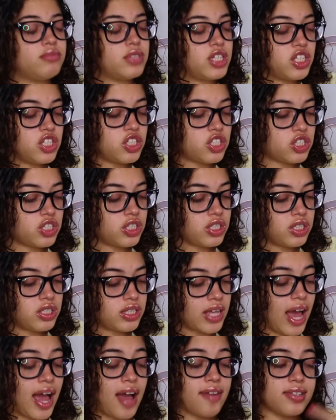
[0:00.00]
It's just,
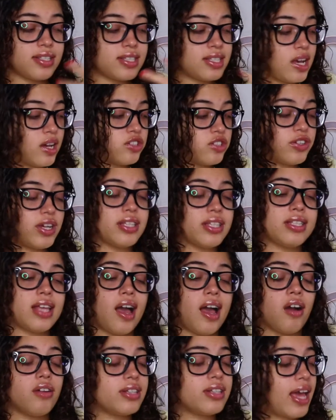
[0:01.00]
I have to see how it dries
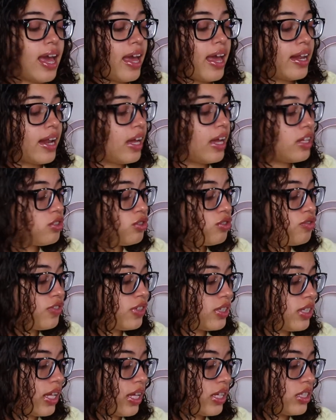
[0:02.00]
down, and I do
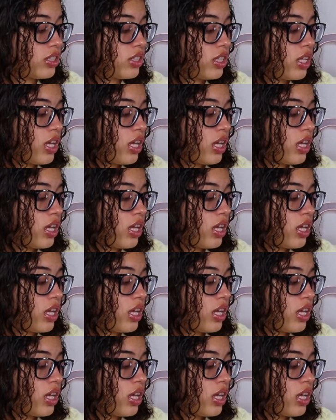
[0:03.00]
feel like